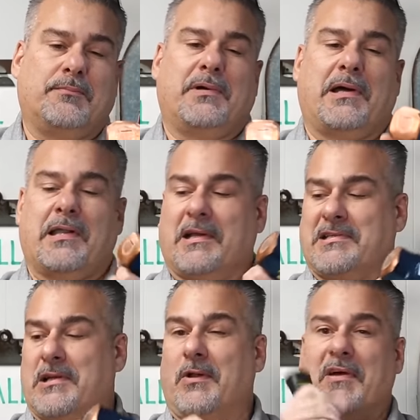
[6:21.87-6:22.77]
But like I
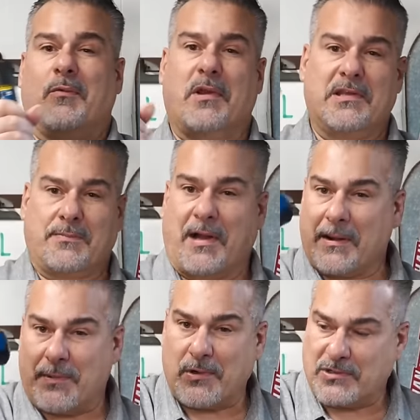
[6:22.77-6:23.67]
said, I only have one of these. I'm not
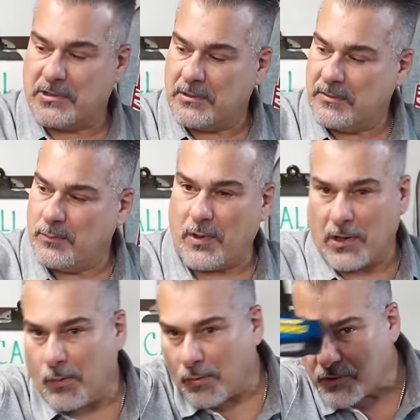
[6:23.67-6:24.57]
going to post it. If you want
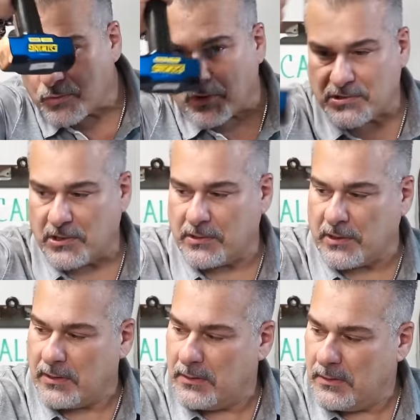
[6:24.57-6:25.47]
to call the store, I'll sell it
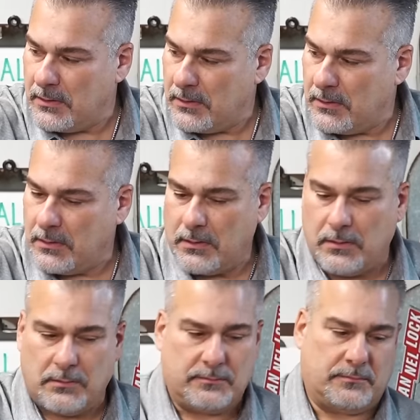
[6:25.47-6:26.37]
to you.
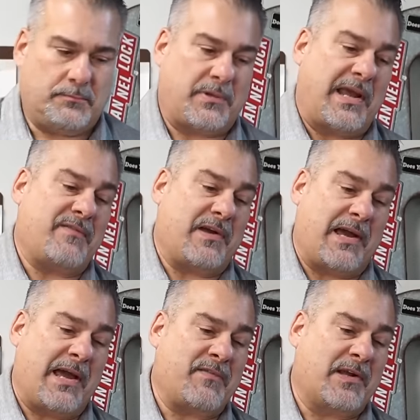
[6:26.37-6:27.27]
But I
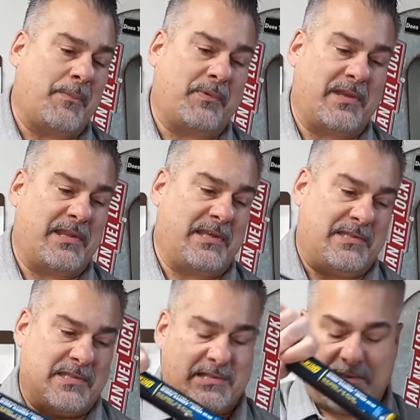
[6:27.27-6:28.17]
have a couple of
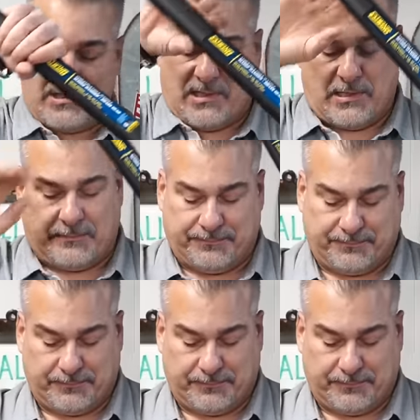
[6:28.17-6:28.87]
these. This is a